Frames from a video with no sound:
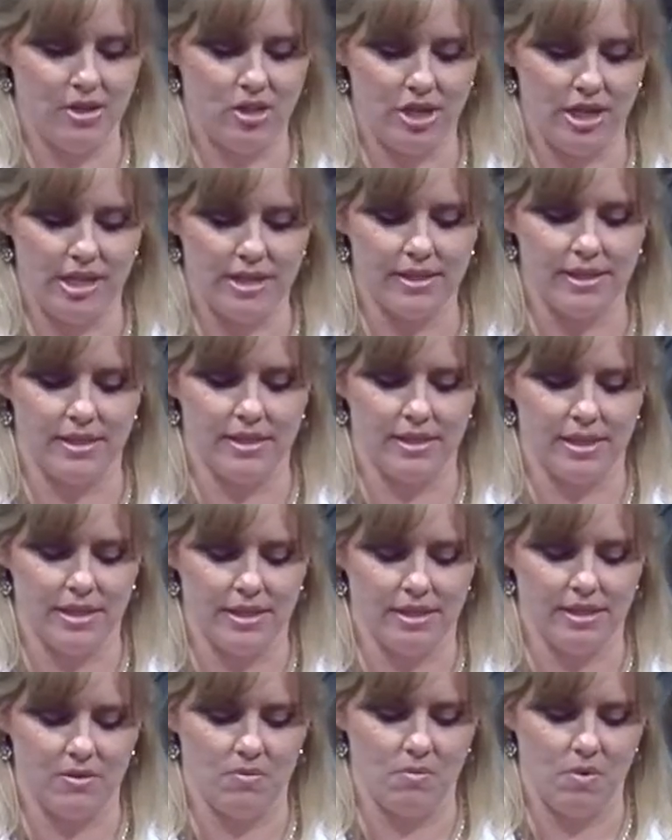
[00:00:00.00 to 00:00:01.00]
Jesus
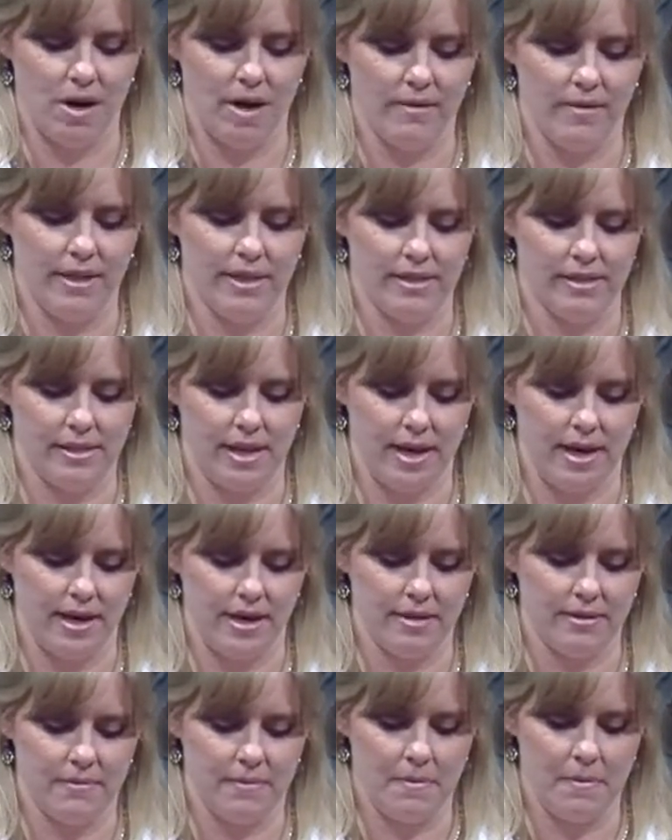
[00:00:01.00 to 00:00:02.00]
is the one that said
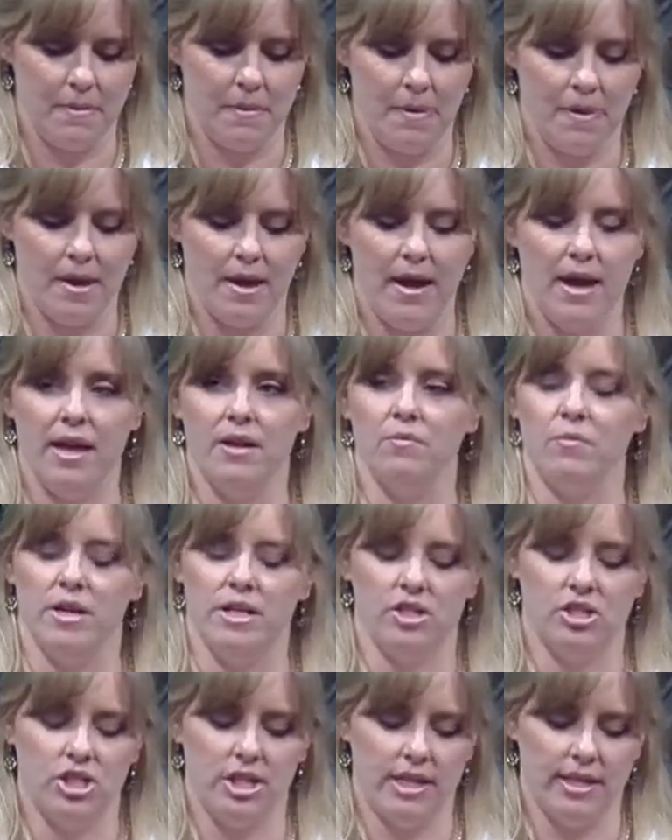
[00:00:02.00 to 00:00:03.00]
it. And
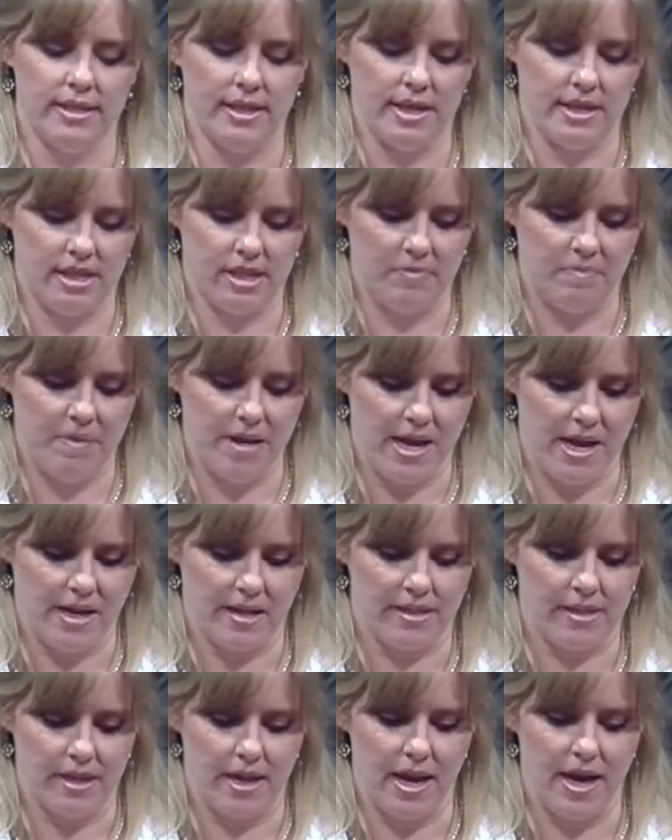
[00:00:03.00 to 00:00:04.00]
when Jesus
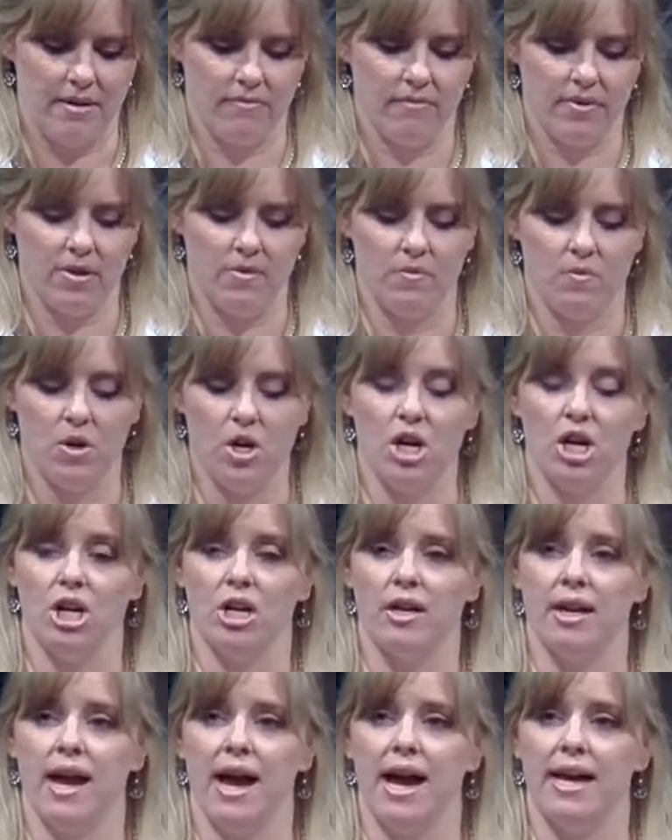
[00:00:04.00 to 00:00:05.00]
speaks, every
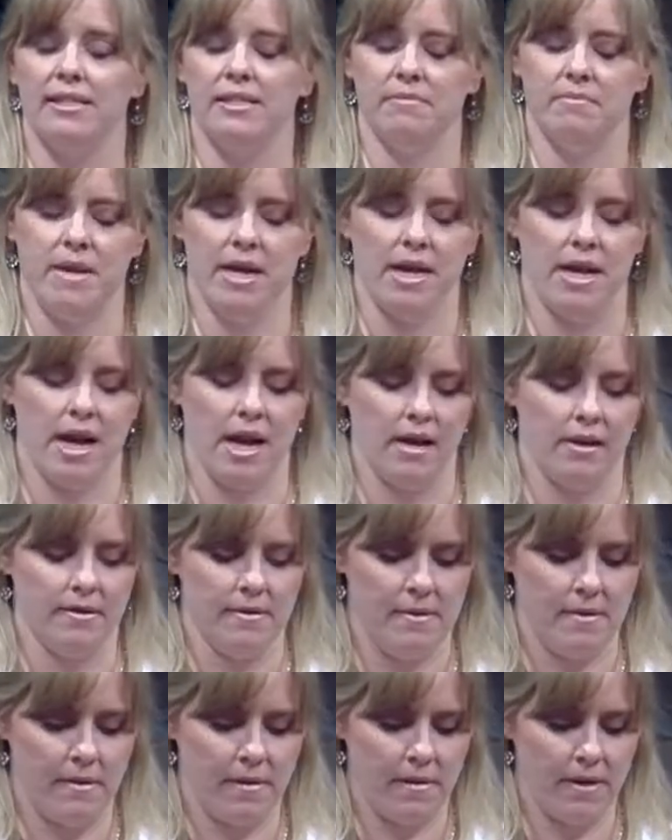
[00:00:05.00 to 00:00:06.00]
word has meaning.
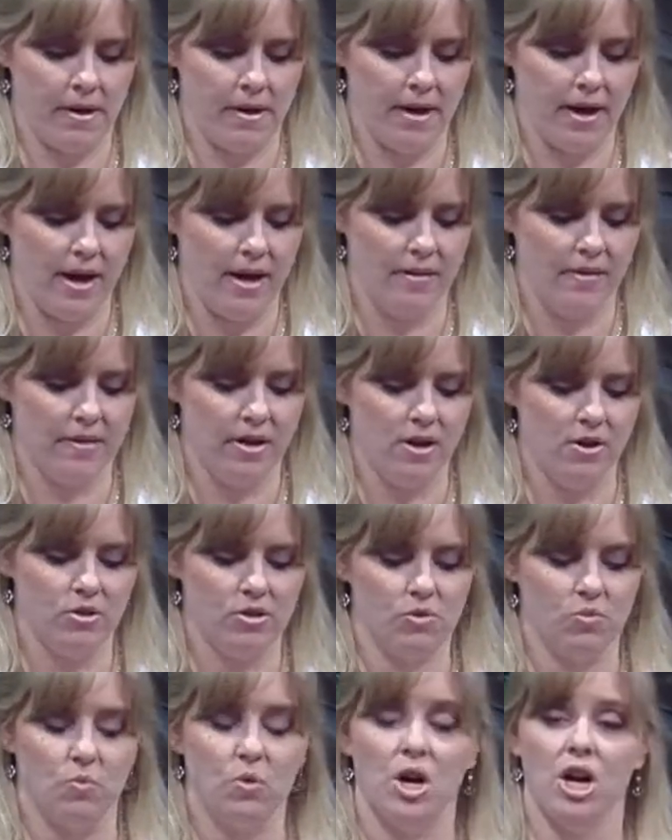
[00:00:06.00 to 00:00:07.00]
Amen. And
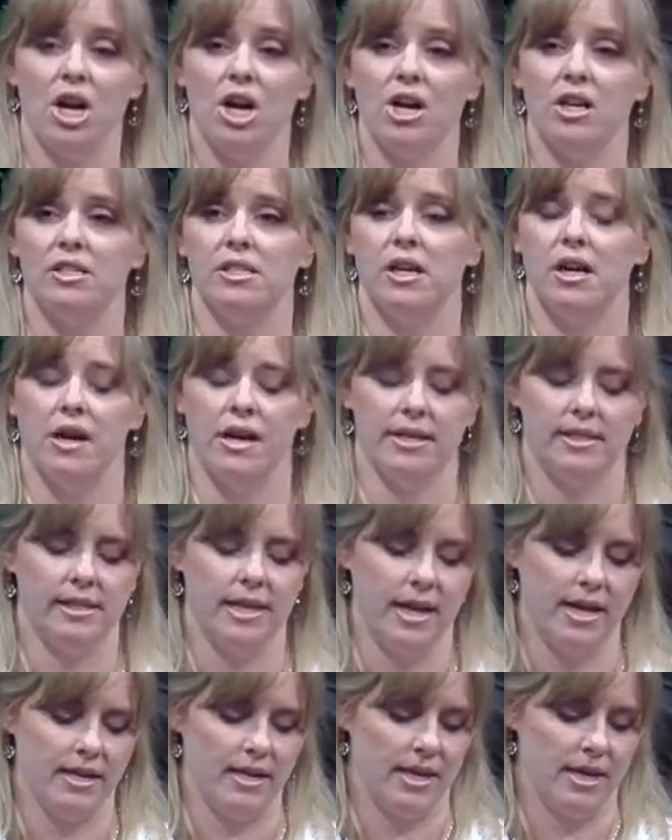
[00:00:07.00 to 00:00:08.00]
those words are
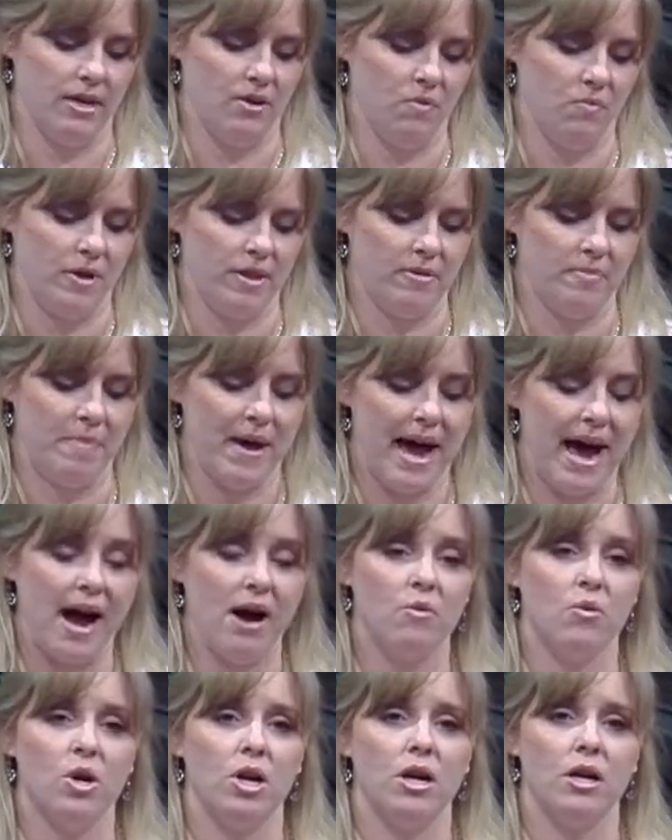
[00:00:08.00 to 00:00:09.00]
attended with
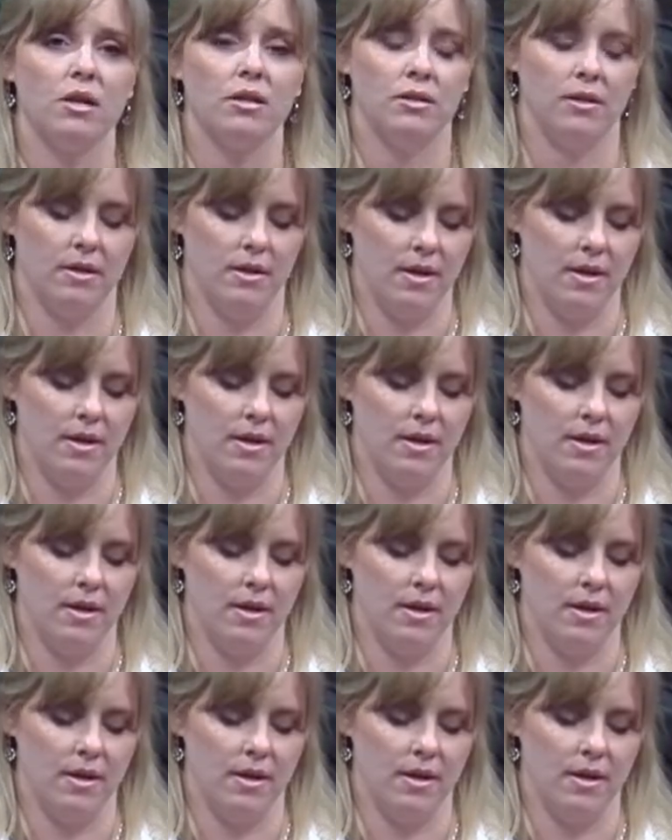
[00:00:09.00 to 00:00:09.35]
power